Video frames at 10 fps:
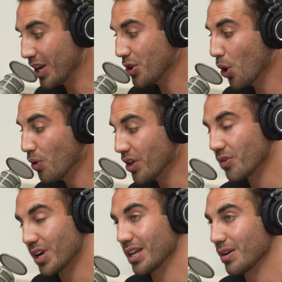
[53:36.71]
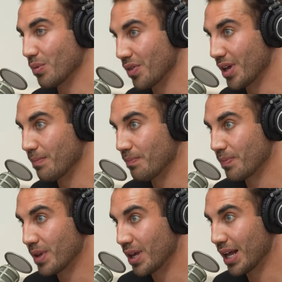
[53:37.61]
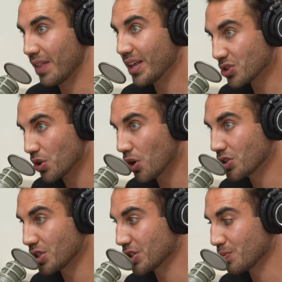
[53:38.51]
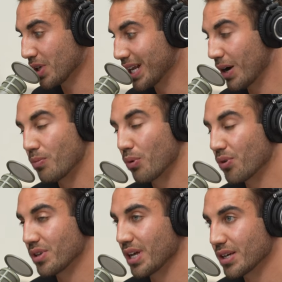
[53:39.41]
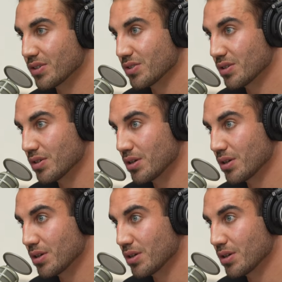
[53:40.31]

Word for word: they know that you're in it with them. And I think it's hard to explain how important that is.